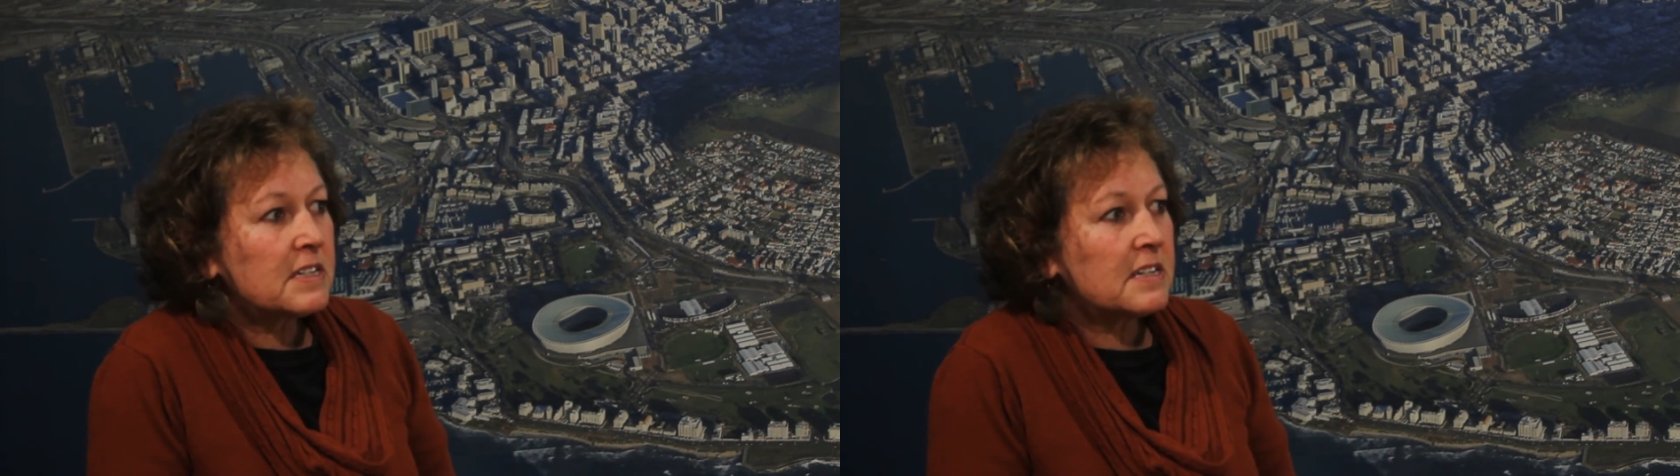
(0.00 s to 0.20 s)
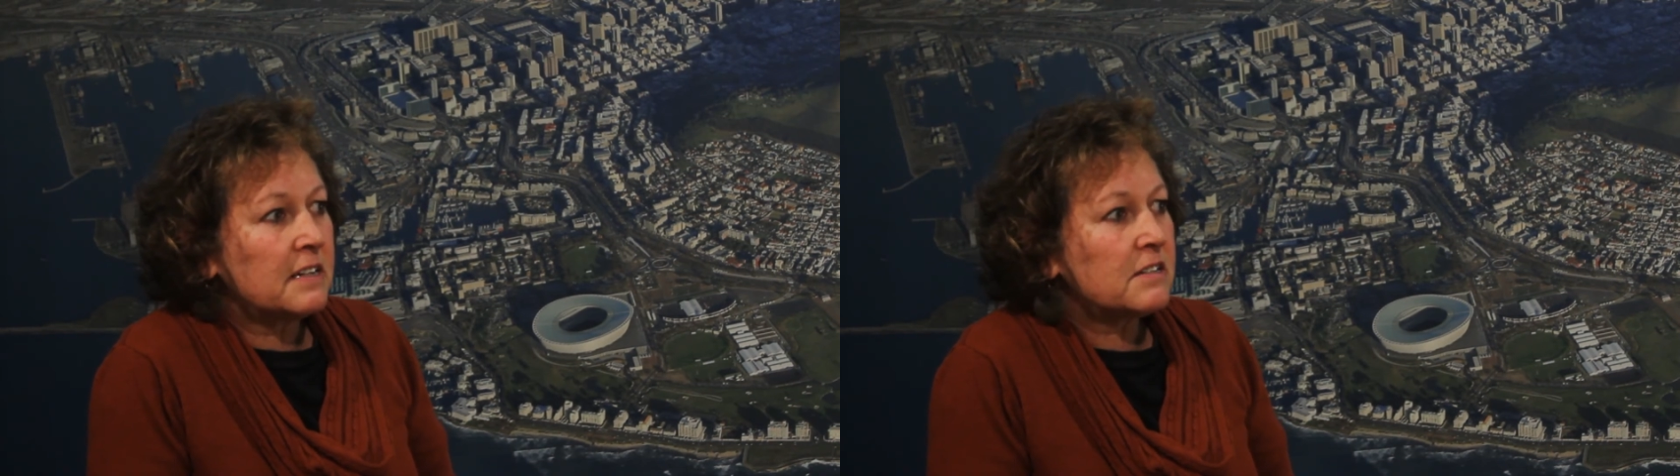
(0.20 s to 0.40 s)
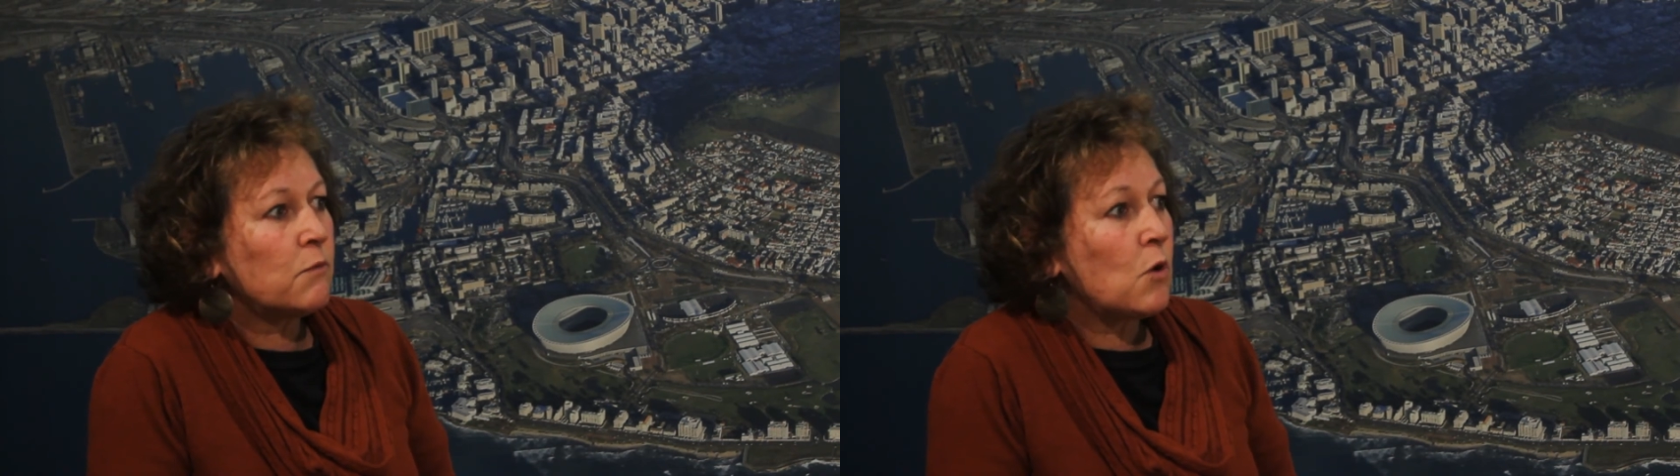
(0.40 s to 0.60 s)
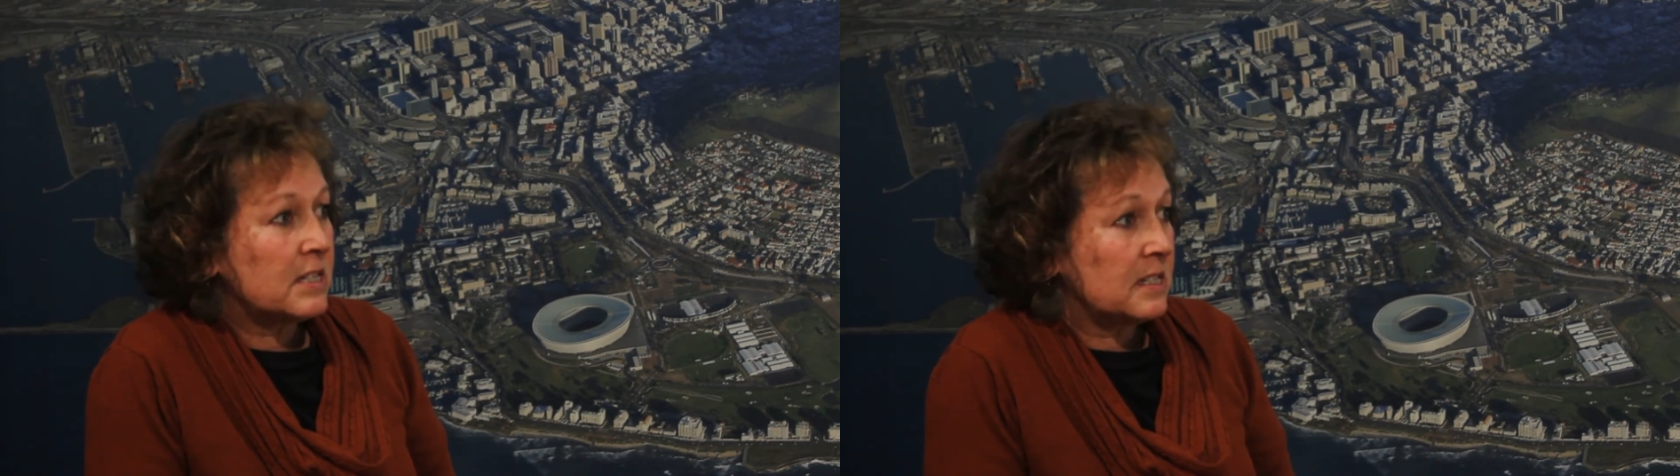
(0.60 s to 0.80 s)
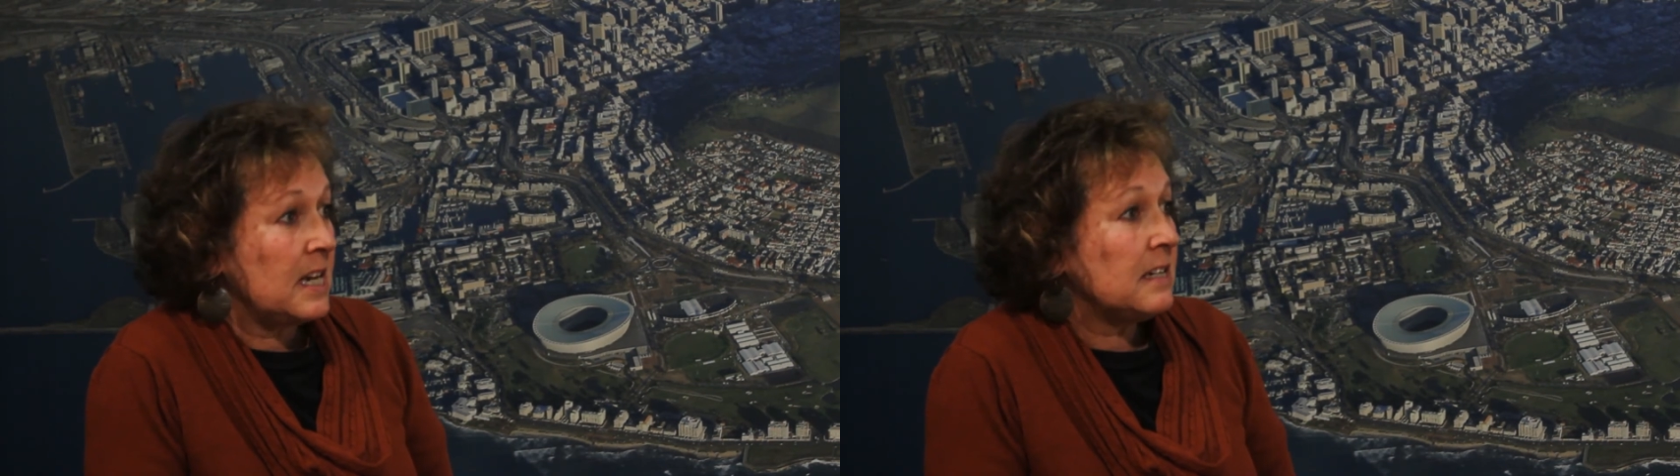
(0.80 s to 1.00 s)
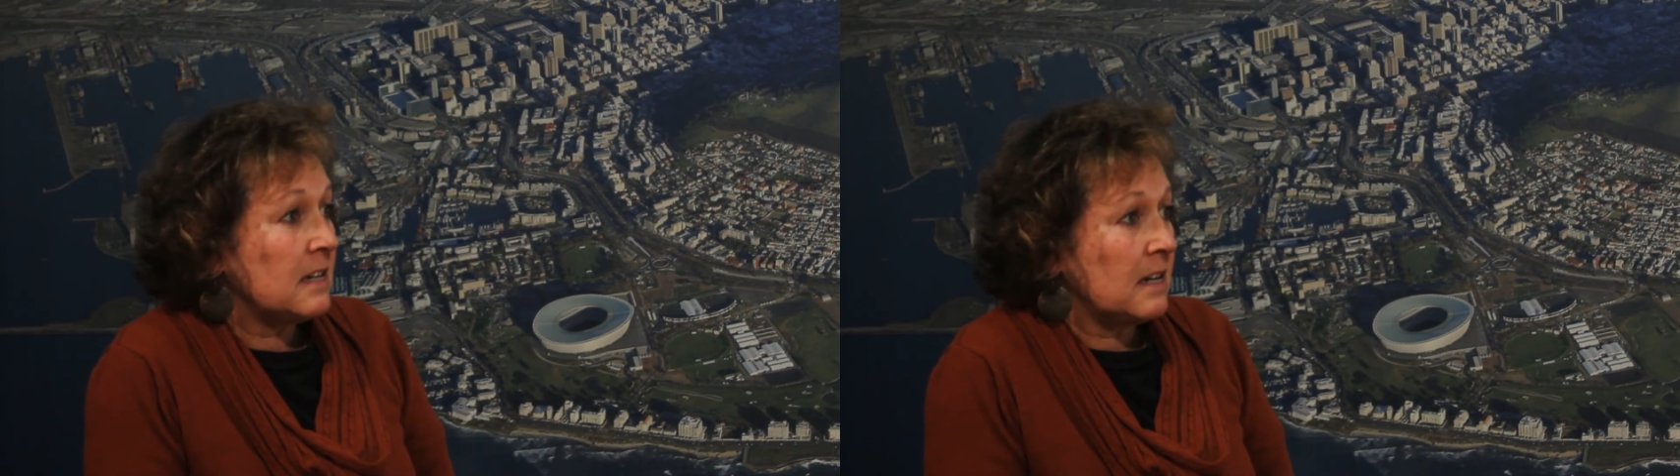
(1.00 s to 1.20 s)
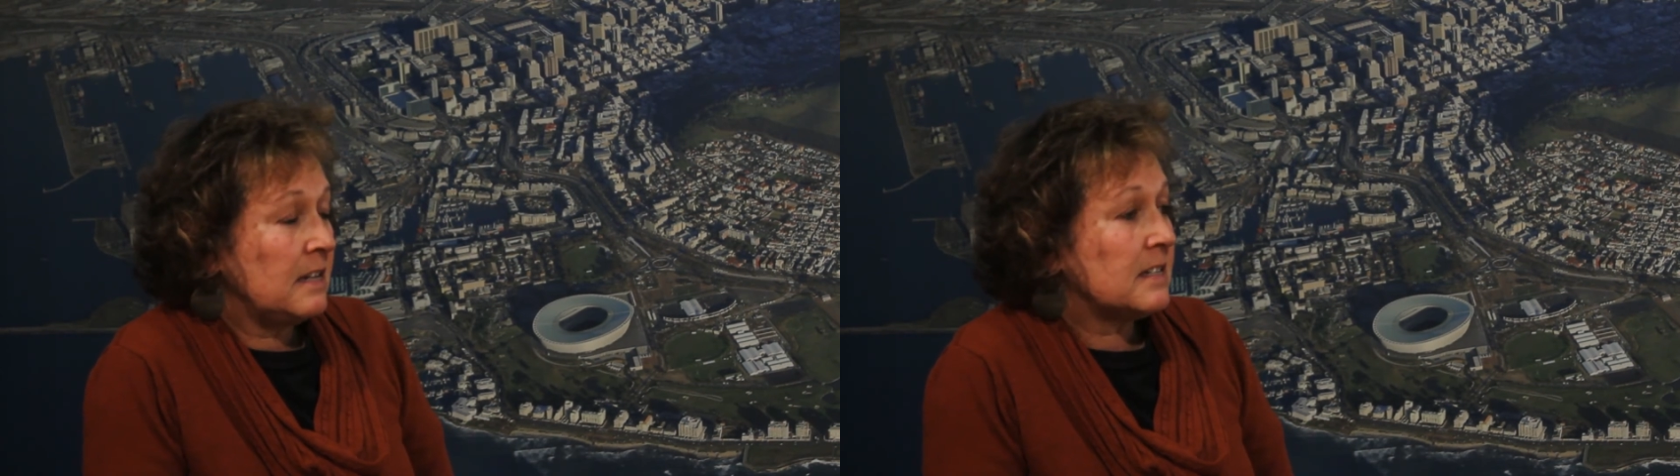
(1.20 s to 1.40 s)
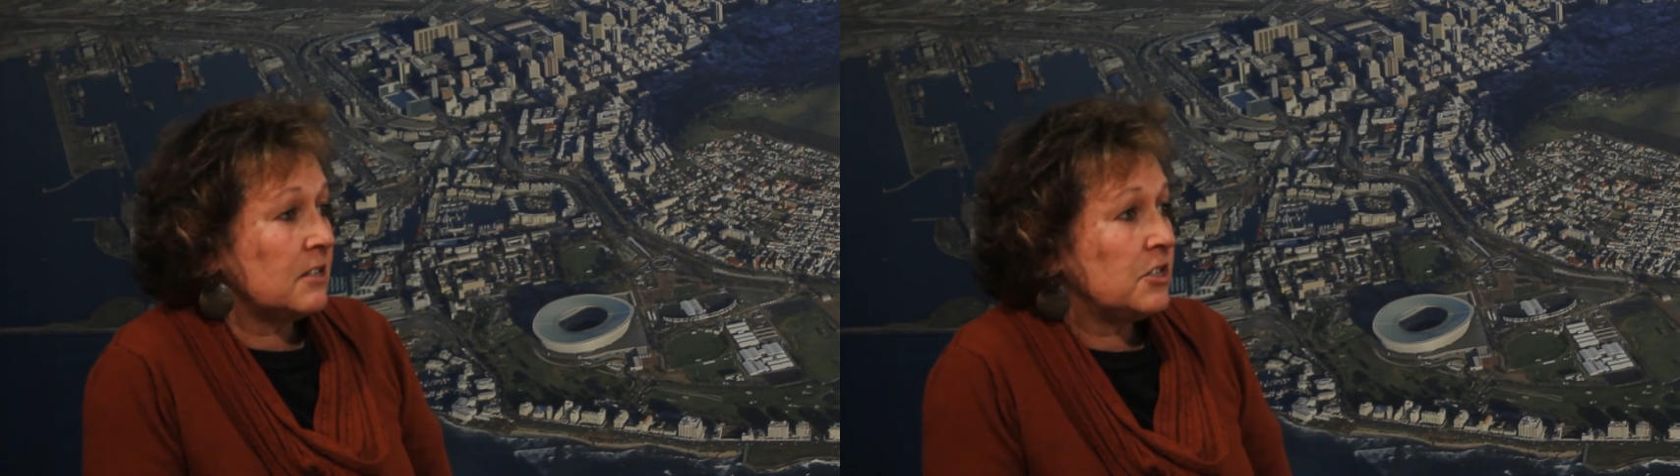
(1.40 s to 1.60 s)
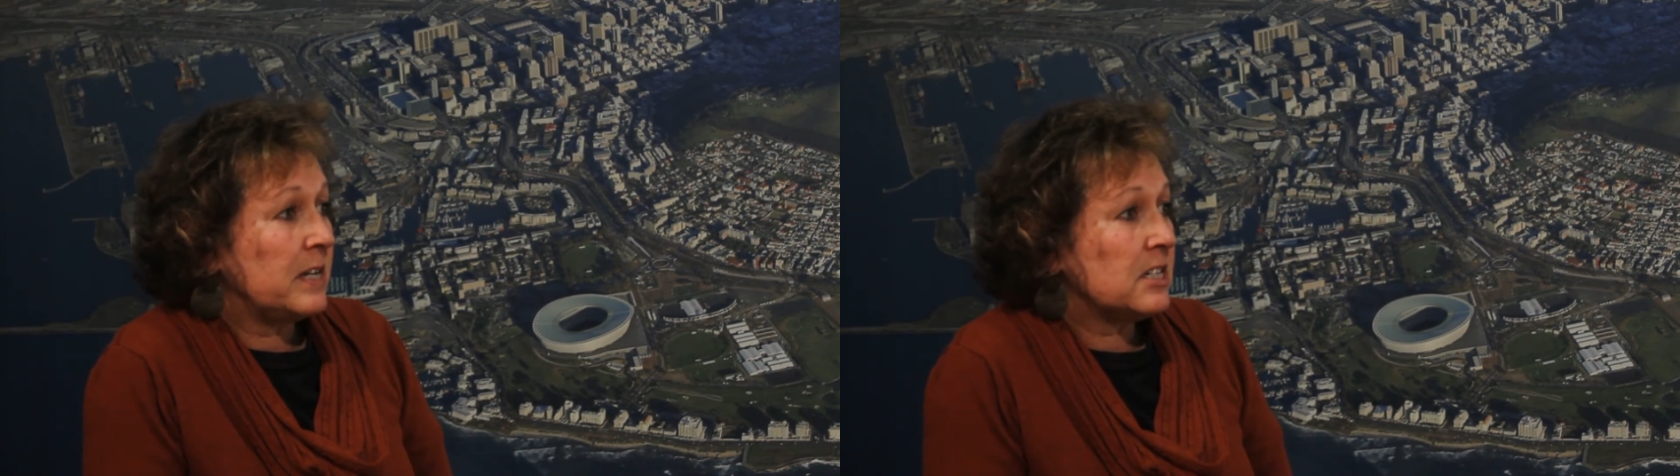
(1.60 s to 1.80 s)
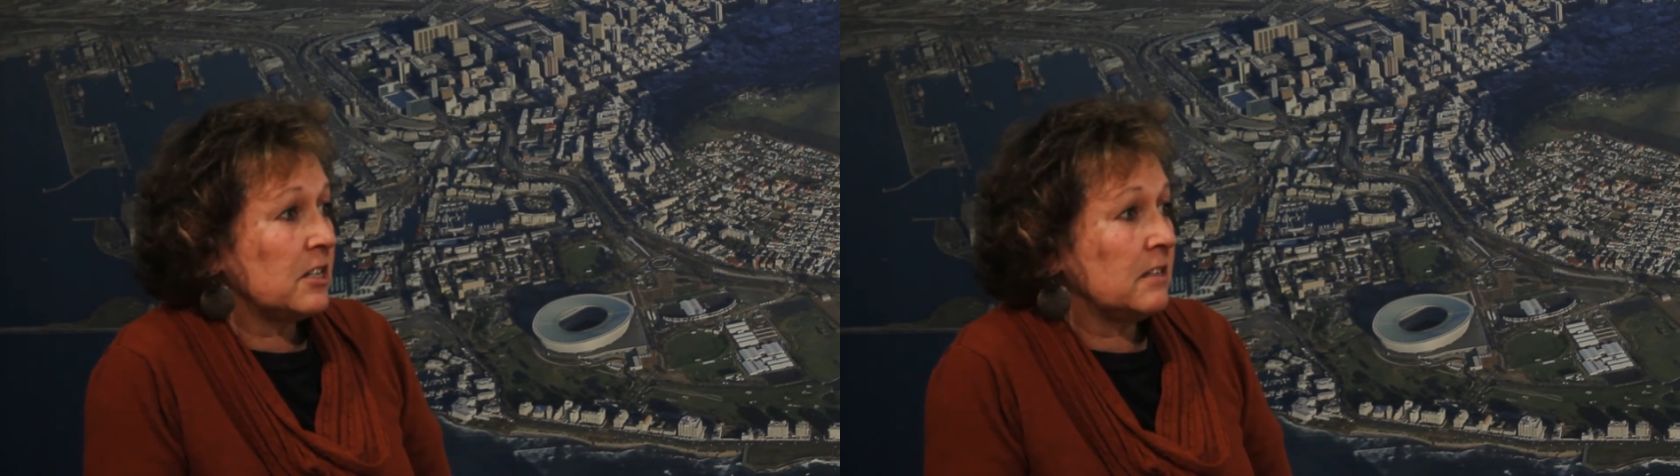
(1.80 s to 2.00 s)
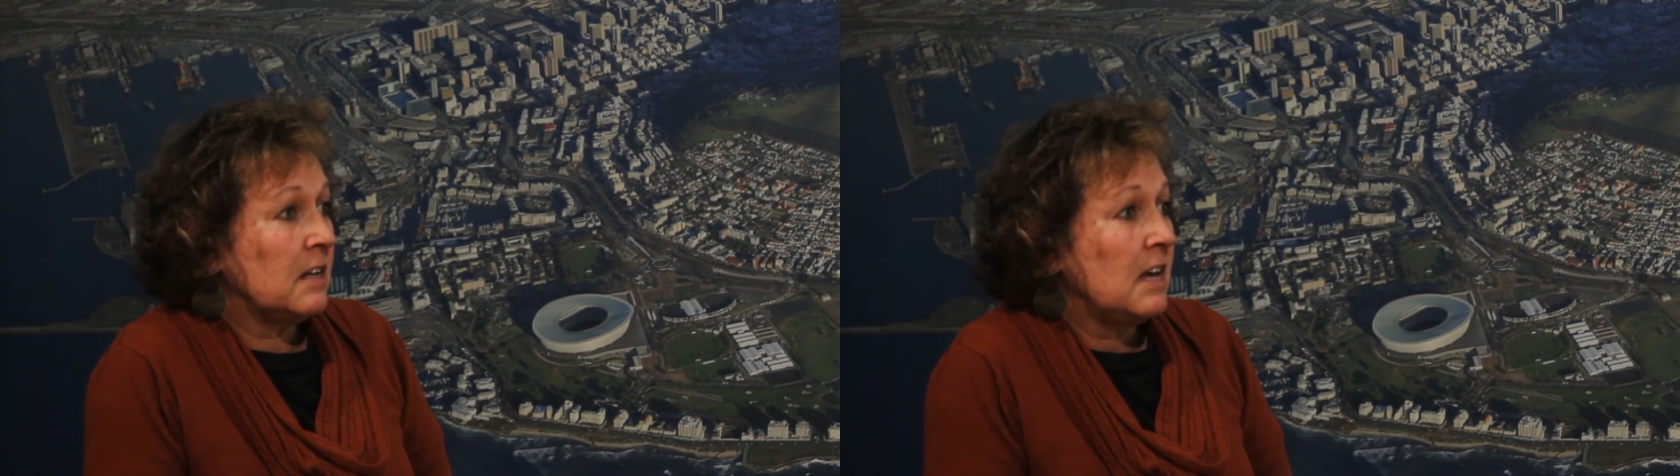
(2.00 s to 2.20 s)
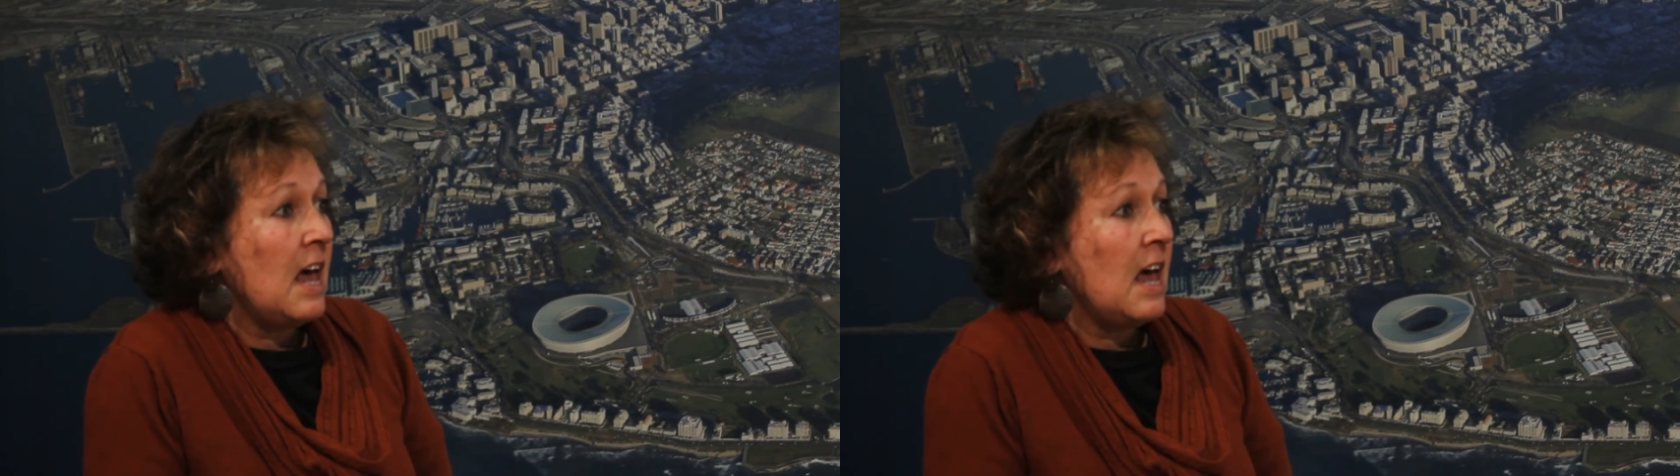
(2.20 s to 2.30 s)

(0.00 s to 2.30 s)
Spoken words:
a sense of what's needed in any situation.